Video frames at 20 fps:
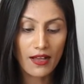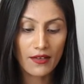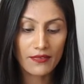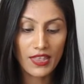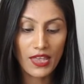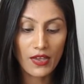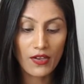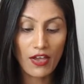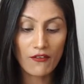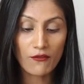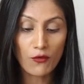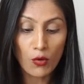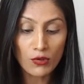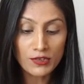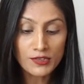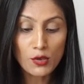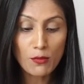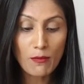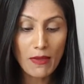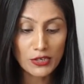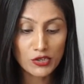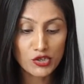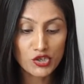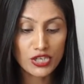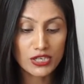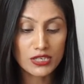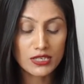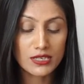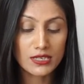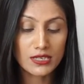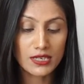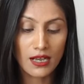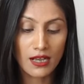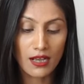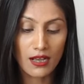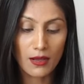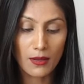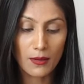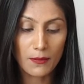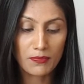They have also mentioned
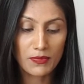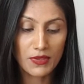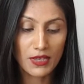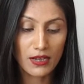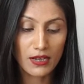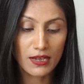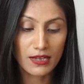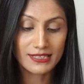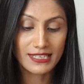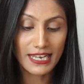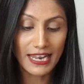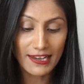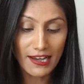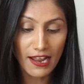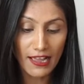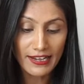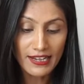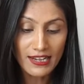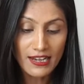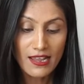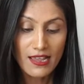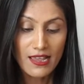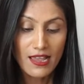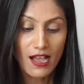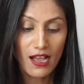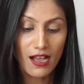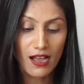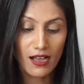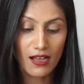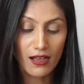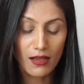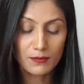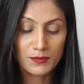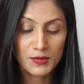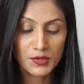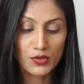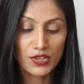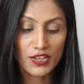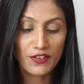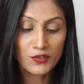the deadline.
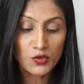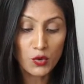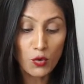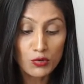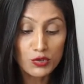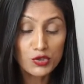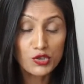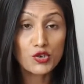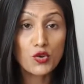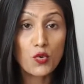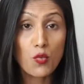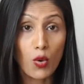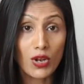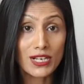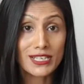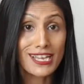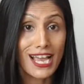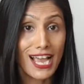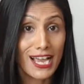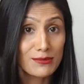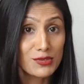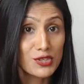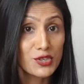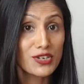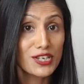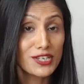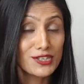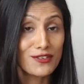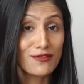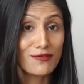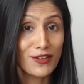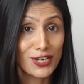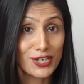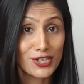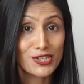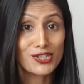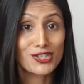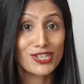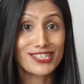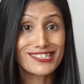So they've told you what time do you need to
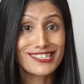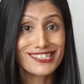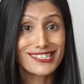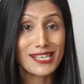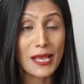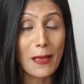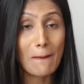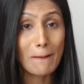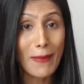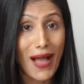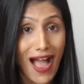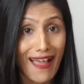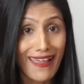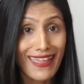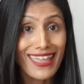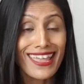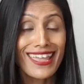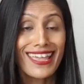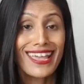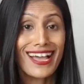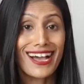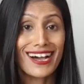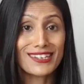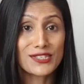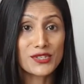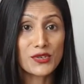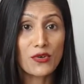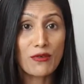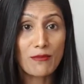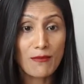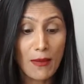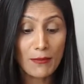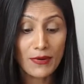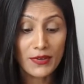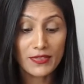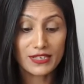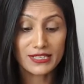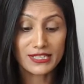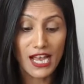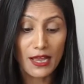finish this by. So remember,
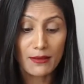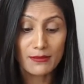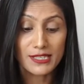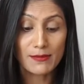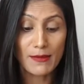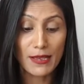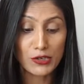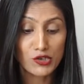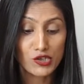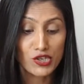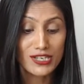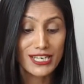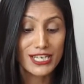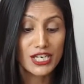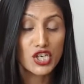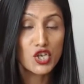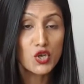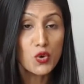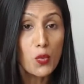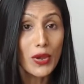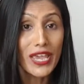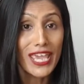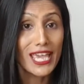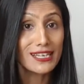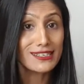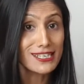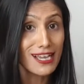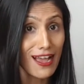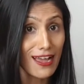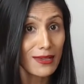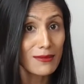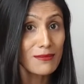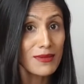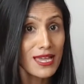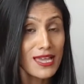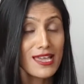the time is mentioned in UK time.